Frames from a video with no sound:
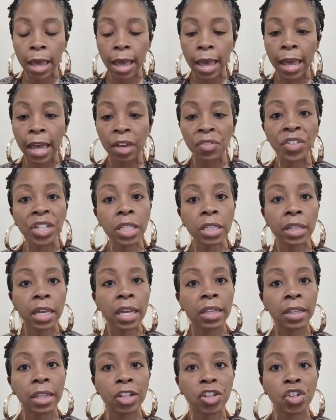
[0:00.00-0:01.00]

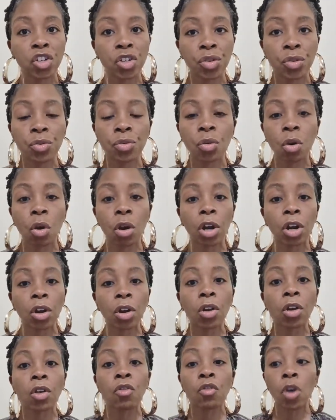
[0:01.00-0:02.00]
Everything that you are
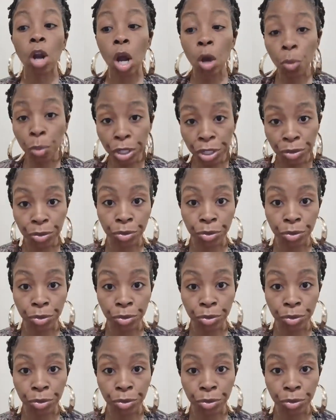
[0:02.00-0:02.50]
growing